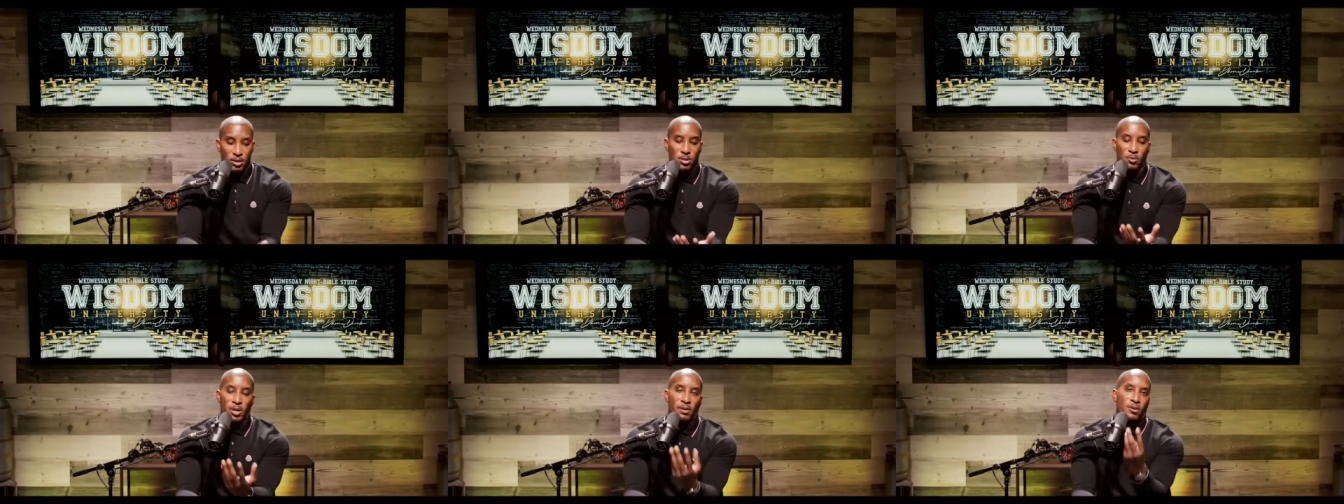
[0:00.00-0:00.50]

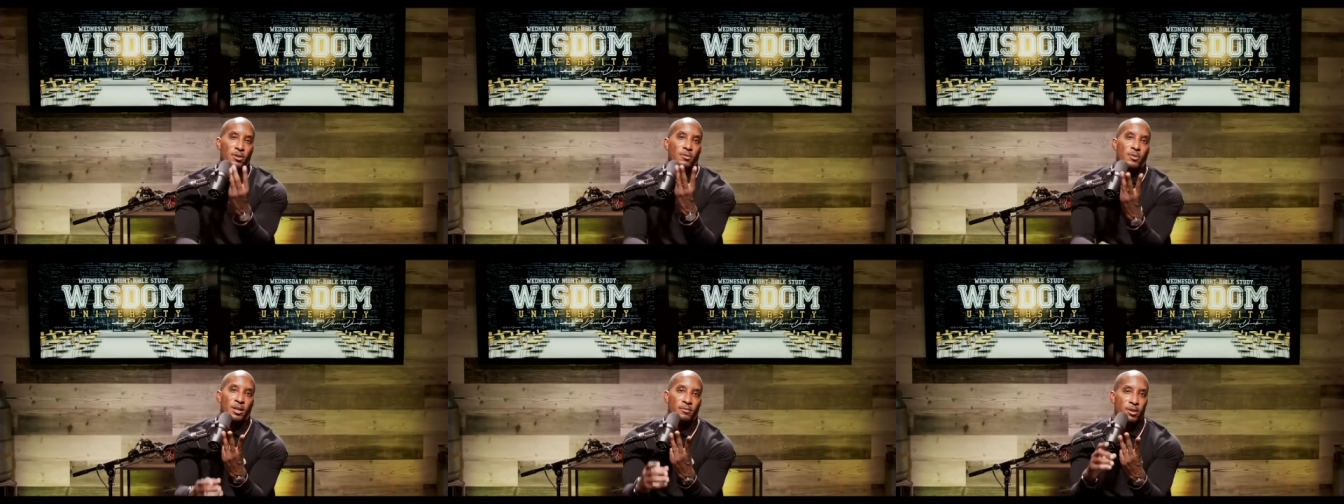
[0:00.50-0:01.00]
So whenever
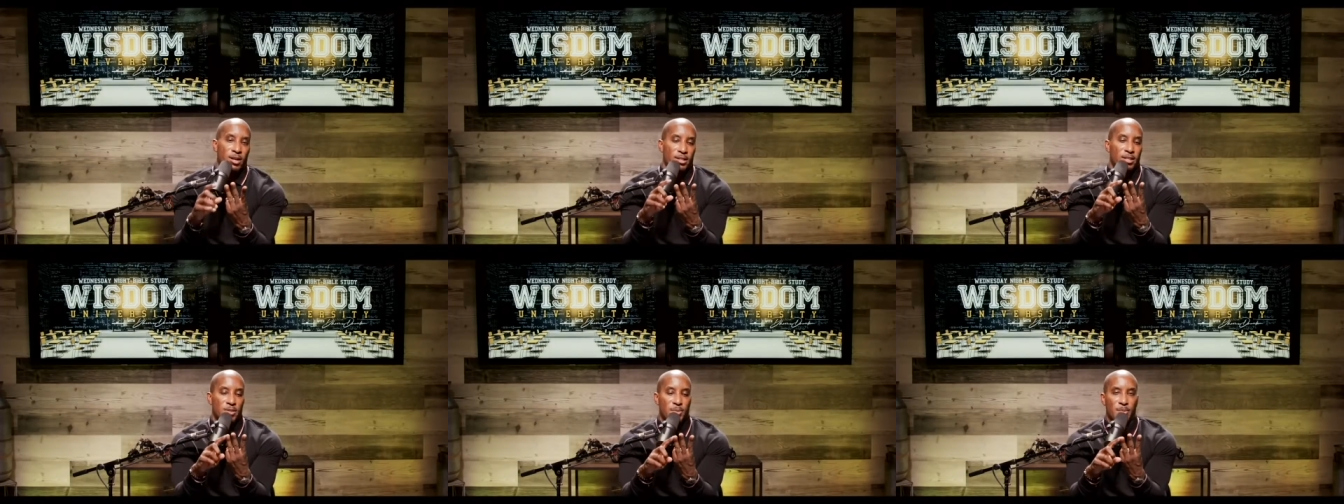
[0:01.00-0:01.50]
whenever
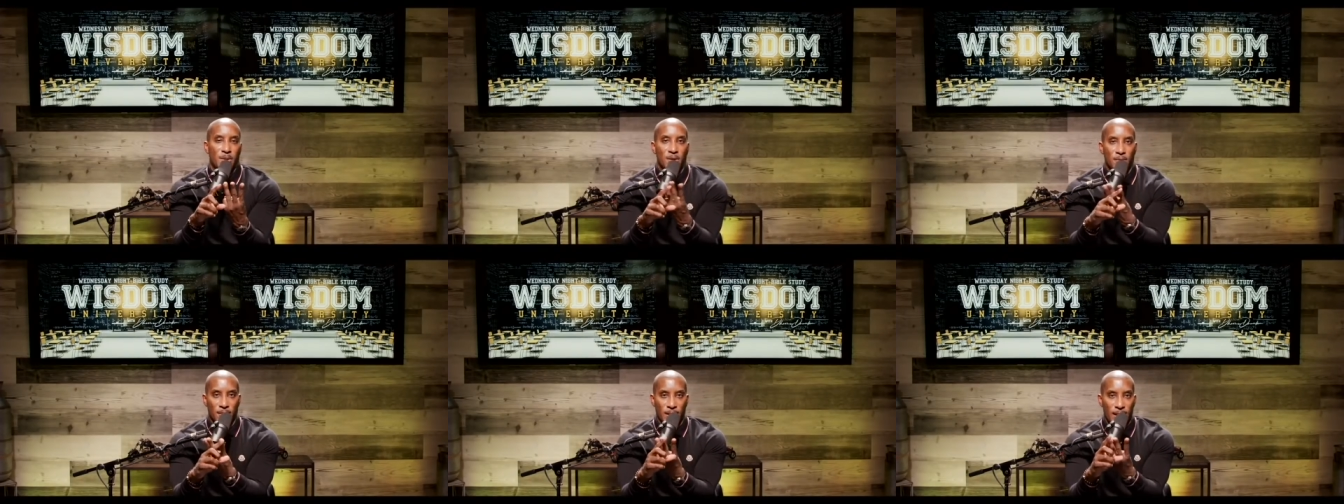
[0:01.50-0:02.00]
I teach people
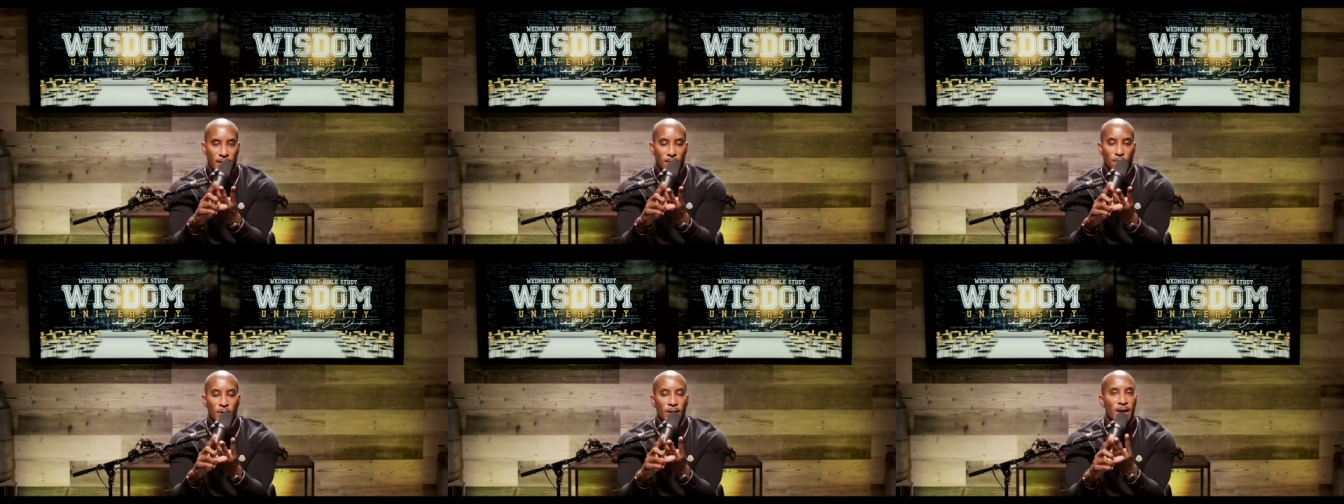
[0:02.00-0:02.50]
on
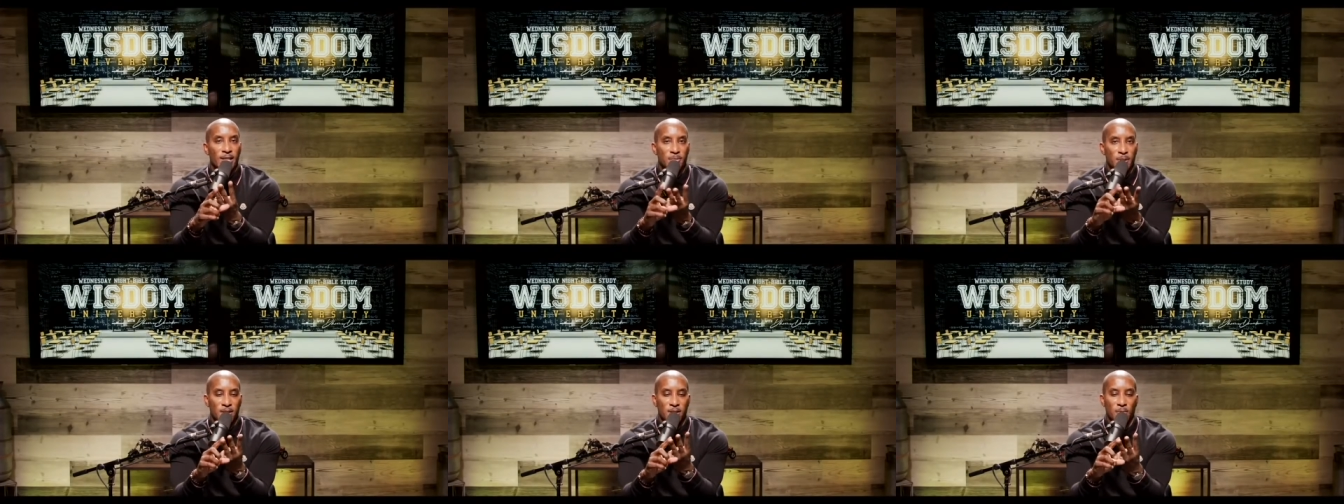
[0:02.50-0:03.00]
like when God
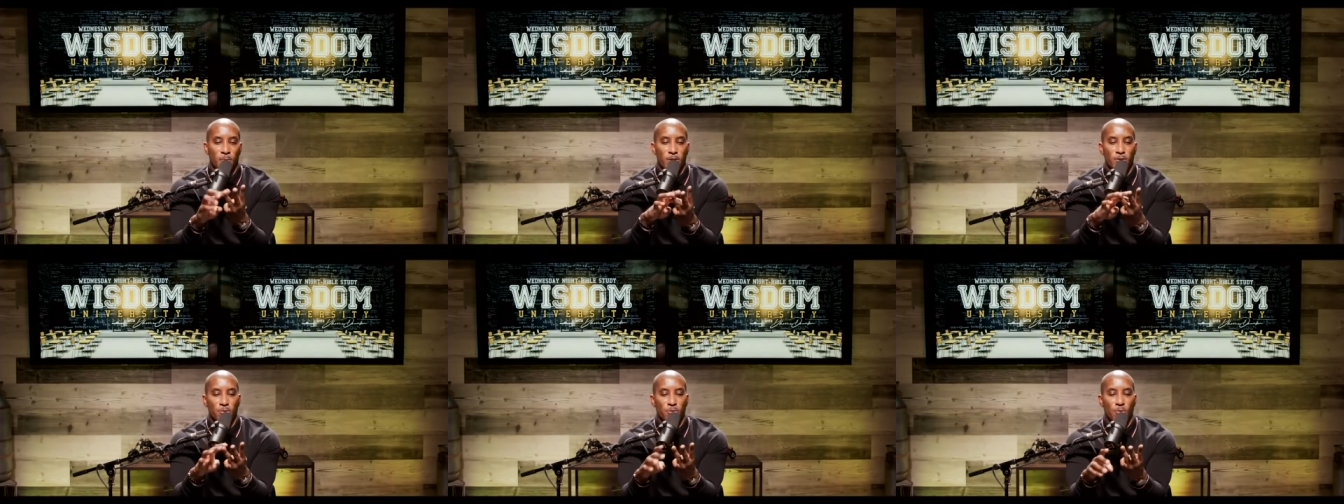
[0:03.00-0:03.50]
speaks to them,
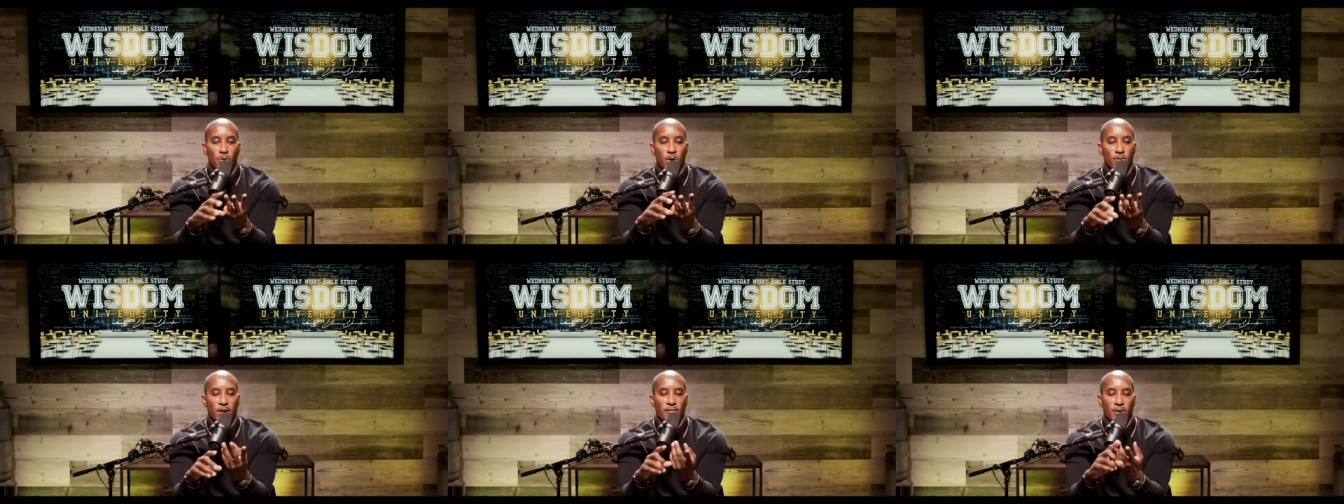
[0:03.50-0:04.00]
whether it's through the
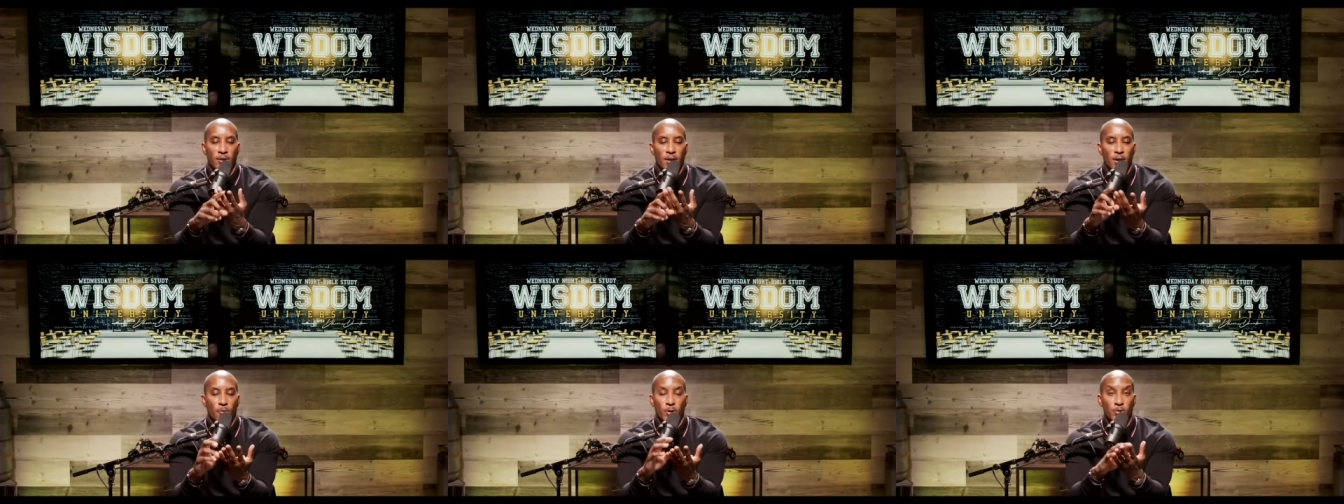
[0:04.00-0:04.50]
Word or whatever,
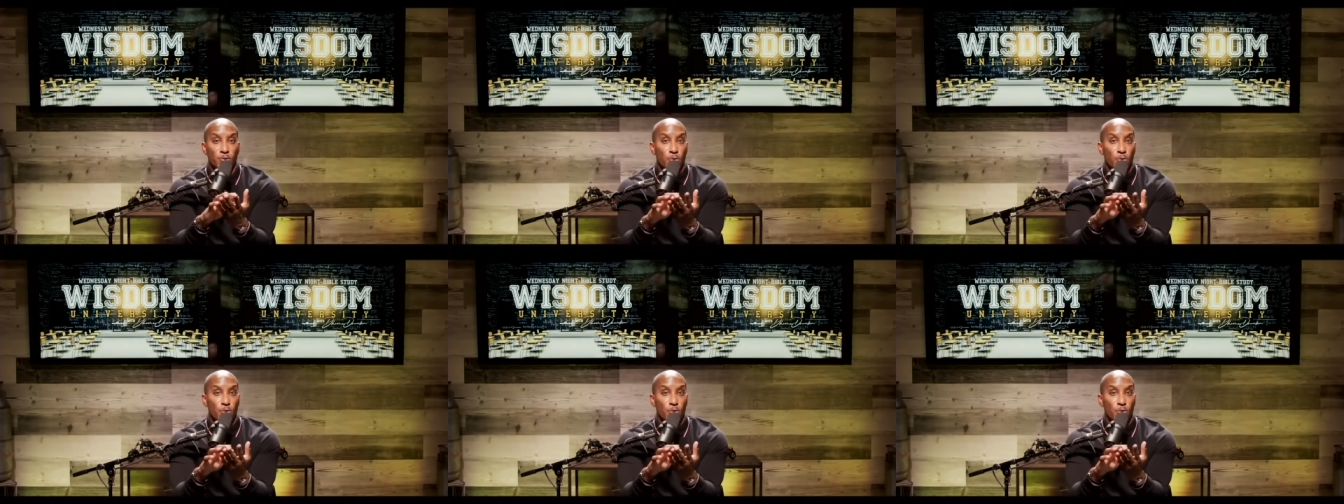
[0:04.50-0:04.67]
whether